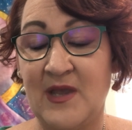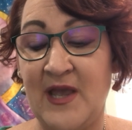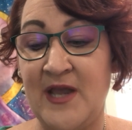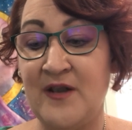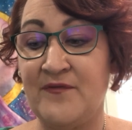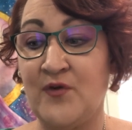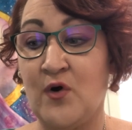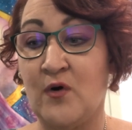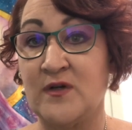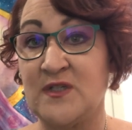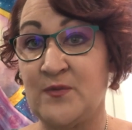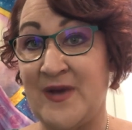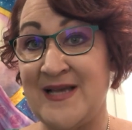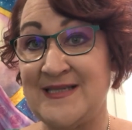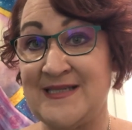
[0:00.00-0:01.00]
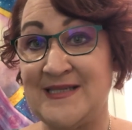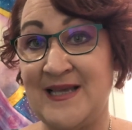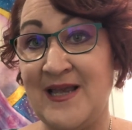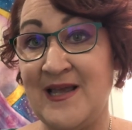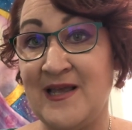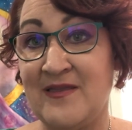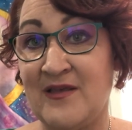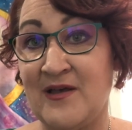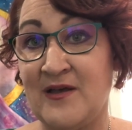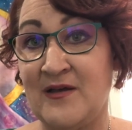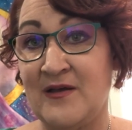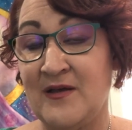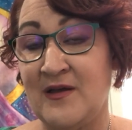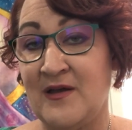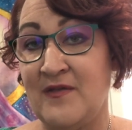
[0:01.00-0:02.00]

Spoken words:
And of course, we're seeing the